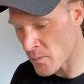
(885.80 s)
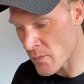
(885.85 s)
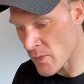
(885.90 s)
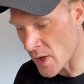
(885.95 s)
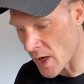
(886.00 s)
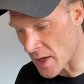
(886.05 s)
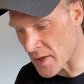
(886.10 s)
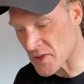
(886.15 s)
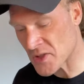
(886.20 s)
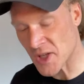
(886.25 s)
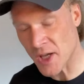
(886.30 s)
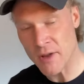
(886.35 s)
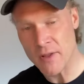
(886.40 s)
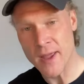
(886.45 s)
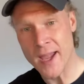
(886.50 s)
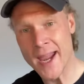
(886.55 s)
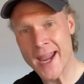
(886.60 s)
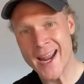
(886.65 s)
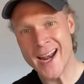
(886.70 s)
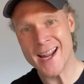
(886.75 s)
And so the
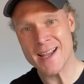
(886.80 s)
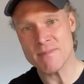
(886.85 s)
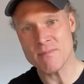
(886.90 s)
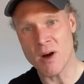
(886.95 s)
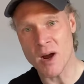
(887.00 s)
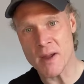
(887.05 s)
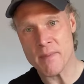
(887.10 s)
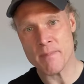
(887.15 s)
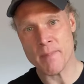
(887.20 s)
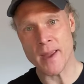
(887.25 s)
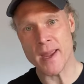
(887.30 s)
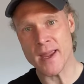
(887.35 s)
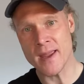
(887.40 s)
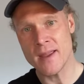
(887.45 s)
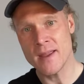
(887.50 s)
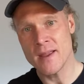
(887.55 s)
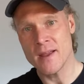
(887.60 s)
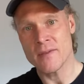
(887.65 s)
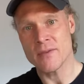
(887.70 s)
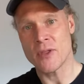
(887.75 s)
healing might be
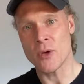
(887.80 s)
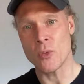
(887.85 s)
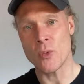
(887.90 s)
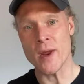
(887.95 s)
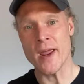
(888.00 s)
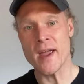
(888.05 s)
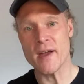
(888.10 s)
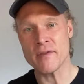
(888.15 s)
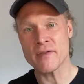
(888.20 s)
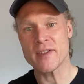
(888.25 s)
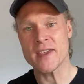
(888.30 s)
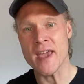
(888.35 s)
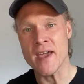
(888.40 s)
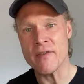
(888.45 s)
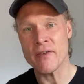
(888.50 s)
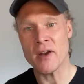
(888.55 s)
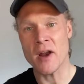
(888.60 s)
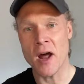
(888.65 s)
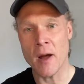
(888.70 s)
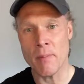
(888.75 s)
that we have
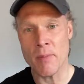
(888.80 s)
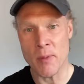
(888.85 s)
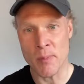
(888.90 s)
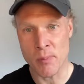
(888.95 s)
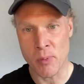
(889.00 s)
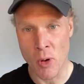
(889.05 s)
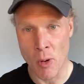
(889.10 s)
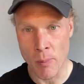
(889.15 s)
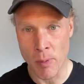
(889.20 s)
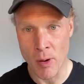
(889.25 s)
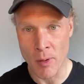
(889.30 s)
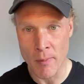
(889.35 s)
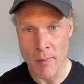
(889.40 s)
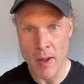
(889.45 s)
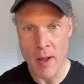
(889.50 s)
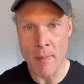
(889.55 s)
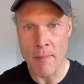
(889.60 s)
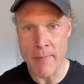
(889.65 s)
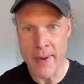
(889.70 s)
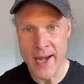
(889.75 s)
given up the problem
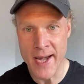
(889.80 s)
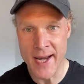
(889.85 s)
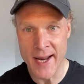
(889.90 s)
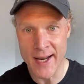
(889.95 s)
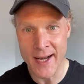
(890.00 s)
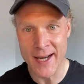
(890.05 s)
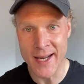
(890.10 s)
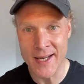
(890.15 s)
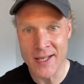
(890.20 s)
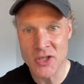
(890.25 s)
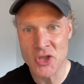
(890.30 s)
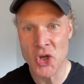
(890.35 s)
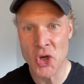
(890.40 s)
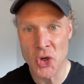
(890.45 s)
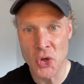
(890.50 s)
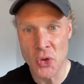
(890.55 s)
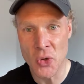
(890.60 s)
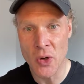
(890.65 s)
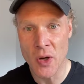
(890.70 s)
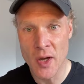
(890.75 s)
immediately
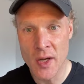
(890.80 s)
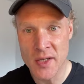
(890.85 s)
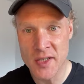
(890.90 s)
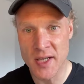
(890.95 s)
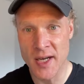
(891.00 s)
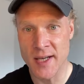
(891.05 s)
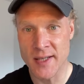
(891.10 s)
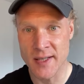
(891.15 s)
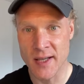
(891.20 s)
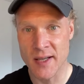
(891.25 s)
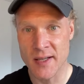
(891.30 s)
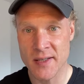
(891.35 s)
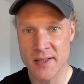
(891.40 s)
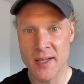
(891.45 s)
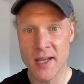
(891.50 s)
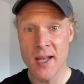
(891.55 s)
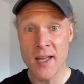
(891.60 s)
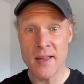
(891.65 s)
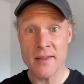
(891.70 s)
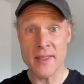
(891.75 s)
to Jesus.
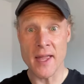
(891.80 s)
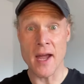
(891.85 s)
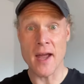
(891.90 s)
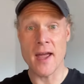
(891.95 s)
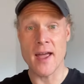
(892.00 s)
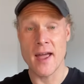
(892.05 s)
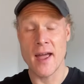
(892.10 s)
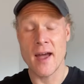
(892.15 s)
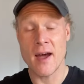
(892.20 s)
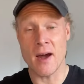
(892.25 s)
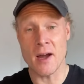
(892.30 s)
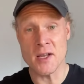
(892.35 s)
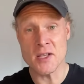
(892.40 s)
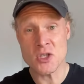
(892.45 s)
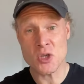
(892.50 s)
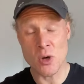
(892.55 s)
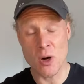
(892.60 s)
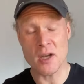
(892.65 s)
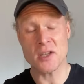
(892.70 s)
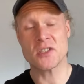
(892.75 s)
There, I
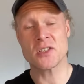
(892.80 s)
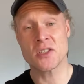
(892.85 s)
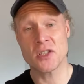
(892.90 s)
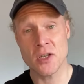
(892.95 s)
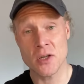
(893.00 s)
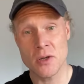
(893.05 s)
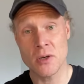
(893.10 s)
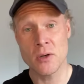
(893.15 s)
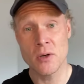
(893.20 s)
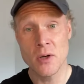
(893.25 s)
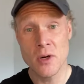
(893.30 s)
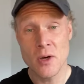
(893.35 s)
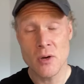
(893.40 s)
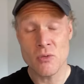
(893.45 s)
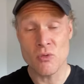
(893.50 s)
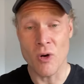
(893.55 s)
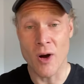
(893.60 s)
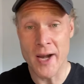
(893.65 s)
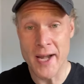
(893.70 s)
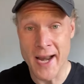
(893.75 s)
trust you
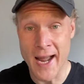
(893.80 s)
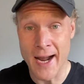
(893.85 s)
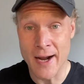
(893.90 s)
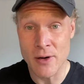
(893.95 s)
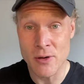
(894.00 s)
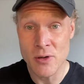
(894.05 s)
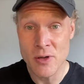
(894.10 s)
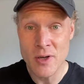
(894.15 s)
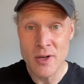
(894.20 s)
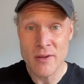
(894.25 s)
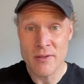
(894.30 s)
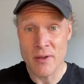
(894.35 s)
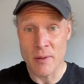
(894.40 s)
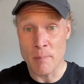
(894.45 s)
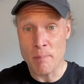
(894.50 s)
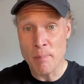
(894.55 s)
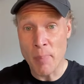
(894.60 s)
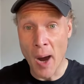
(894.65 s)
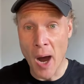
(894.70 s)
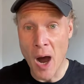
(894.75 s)
right now
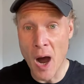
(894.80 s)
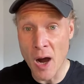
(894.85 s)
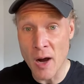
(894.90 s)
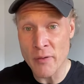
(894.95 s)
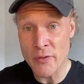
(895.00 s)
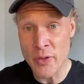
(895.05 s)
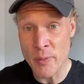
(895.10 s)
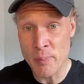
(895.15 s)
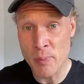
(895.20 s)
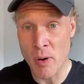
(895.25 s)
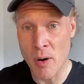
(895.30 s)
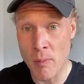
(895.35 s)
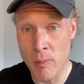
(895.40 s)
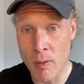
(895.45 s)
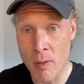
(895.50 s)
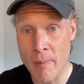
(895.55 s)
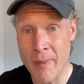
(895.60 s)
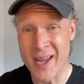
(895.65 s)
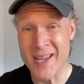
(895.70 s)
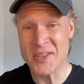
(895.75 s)
that part of the
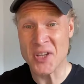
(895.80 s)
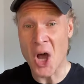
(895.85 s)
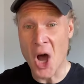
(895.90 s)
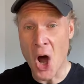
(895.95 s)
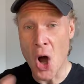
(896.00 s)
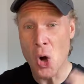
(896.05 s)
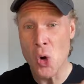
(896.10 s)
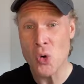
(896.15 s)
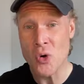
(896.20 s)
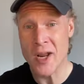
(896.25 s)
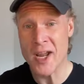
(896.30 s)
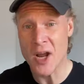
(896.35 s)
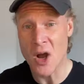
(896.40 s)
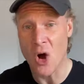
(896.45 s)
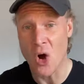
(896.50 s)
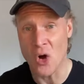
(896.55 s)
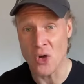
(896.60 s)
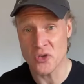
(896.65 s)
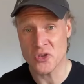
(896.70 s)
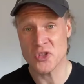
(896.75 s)
problem is holding
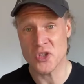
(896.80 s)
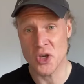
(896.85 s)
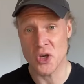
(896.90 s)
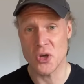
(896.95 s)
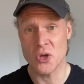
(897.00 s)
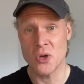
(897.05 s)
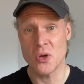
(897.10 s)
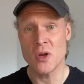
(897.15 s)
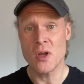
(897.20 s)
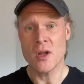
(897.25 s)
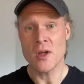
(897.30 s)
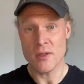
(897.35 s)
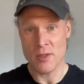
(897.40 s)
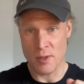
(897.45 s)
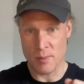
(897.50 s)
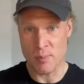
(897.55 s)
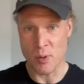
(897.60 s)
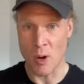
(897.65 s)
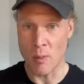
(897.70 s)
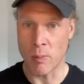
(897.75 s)
on to the
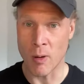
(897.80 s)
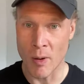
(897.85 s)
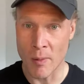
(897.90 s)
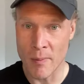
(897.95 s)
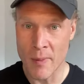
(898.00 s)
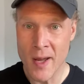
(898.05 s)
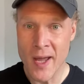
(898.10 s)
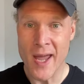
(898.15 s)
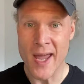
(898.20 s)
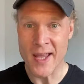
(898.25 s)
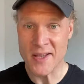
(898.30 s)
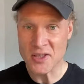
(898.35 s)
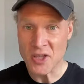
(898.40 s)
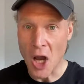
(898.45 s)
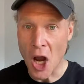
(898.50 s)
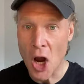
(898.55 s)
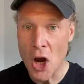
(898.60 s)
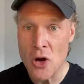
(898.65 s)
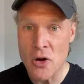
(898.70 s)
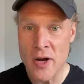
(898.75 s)
problem. It's
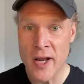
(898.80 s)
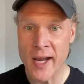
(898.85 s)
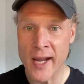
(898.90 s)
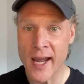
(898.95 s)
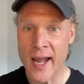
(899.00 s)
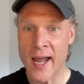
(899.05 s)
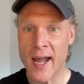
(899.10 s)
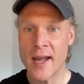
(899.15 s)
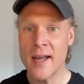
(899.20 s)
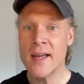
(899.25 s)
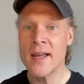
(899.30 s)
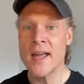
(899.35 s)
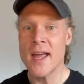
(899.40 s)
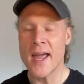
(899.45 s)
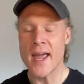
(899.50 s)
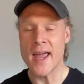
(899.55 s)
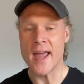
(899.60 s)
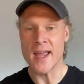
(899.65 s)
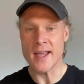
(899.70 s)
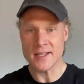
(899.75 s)
owning it,
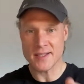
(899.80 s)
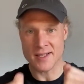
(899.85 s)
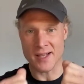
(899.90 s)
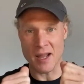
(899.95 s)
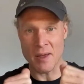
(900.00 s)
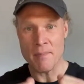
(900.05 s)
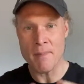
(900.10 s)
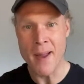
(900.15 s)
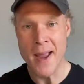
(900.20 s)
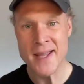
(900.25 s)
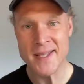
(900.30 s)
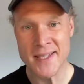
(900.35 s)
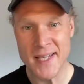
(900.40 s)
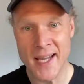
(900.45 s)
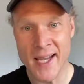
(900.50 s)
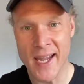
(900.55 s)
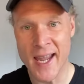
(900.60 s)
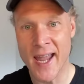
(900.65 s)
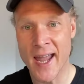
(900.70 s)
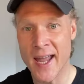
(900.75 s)
it's
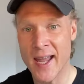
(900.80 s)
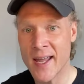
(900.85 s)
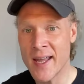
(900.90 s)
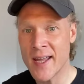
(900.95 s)
lamenting it,